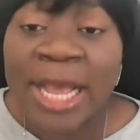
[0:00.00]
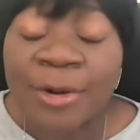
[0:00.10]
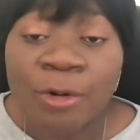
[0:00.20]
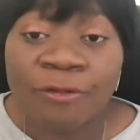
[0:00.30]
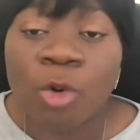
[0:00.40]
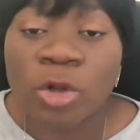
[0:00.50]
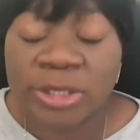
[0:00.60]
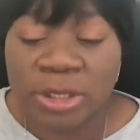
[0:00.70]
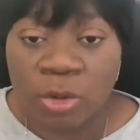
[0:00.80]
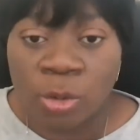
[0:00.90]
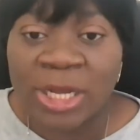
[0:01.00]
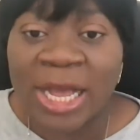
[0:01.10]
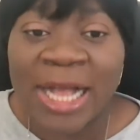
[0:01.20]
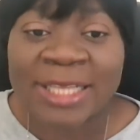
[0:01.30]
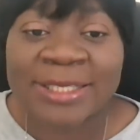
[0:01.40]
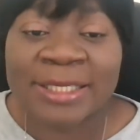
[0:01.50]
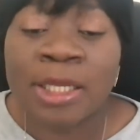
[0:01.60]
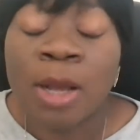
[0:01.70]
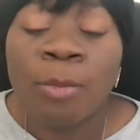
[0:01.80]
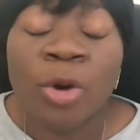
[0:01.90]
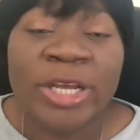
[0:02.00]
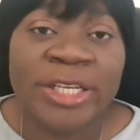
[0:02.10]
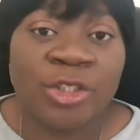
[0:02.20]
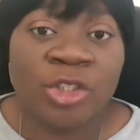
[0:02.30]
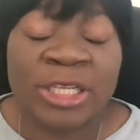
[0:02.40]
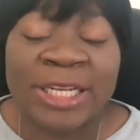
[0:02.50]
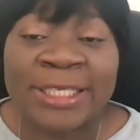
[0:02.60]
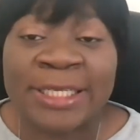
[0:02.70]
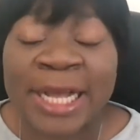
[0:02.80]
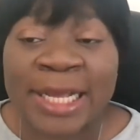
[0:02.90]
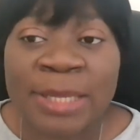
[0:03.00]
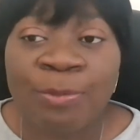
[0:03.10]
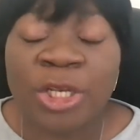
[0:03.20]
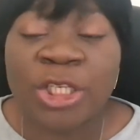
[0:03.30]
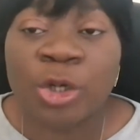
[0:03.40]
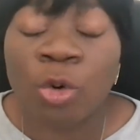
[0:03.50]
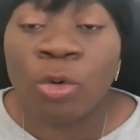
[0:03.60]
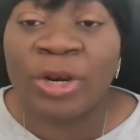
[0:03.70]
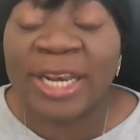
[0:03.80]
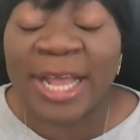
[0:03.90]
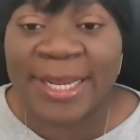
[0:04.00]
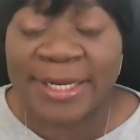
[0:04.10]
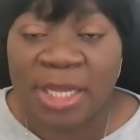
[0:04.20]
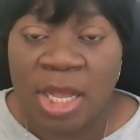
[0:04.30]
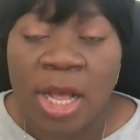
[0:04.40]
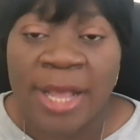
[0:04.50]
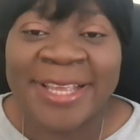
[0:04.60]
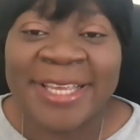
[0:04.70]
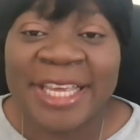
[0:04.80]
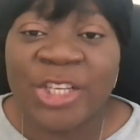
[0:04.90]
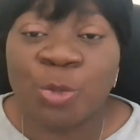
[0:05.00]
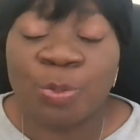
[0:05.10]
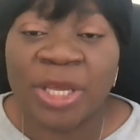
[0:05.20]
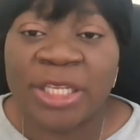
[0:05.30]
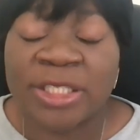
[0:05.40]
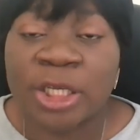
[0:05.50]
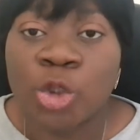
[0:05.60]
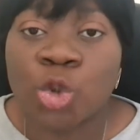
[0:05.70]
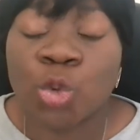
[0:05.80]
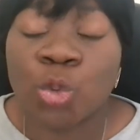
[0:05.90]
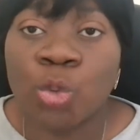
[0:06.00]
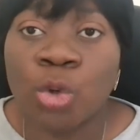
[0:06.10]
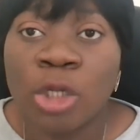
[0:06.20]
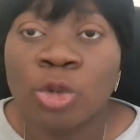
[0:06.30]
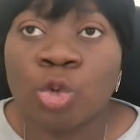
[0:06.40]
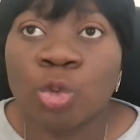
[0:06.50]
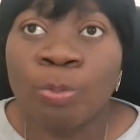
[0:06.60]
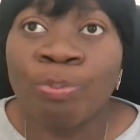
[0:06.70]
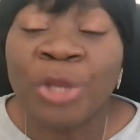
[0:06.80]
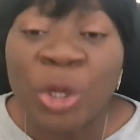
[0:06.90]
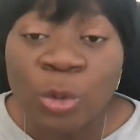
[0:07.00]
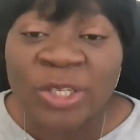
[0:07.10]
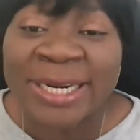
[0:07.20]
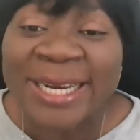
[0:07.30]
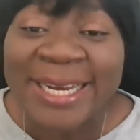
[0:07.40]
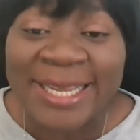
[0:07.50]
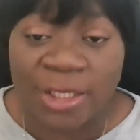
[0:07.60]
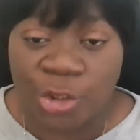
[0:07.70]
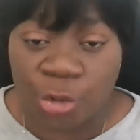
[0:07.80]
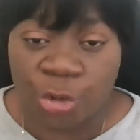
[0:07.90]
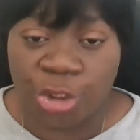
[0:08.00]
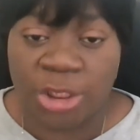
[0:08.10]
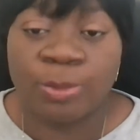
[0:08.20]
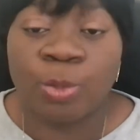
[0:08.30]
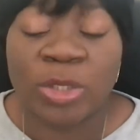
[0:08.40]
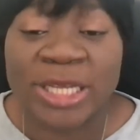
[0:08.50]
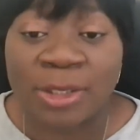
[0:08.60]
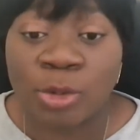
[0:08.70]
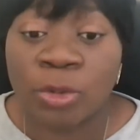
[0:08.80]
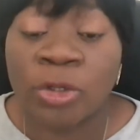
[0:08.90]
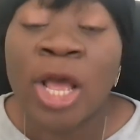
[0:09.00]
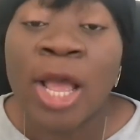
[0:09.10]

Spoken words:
are not focusing on asking, but they are keeping the online engagement to build a relationship with their donor,